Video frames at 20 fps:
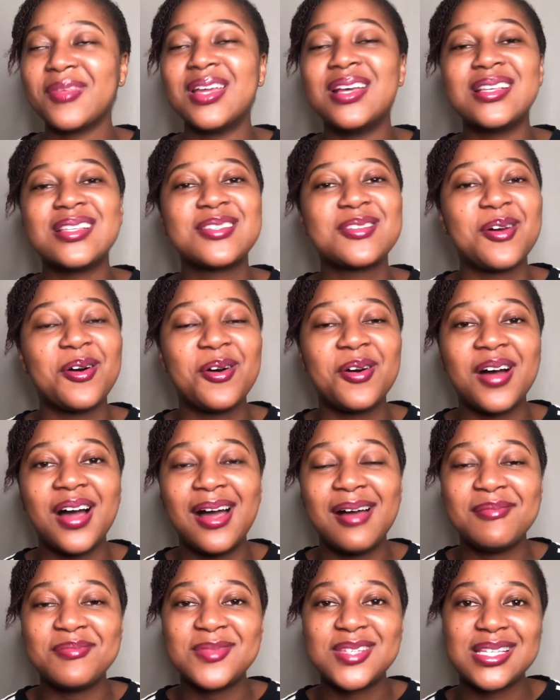So
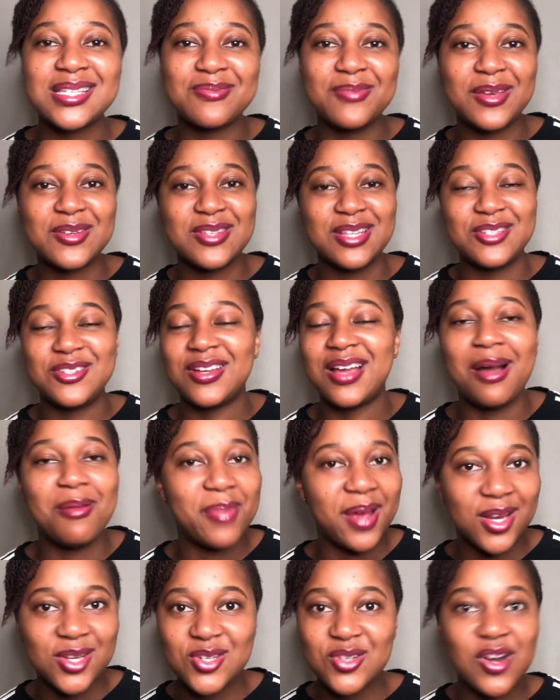just make sure that you come
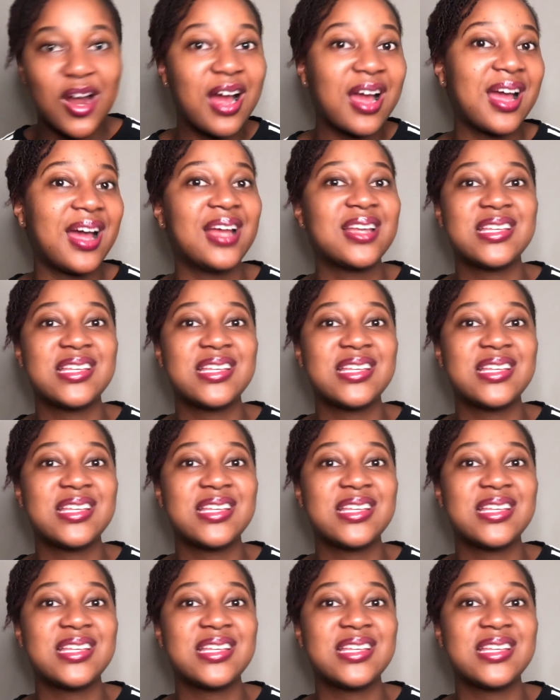back stronger.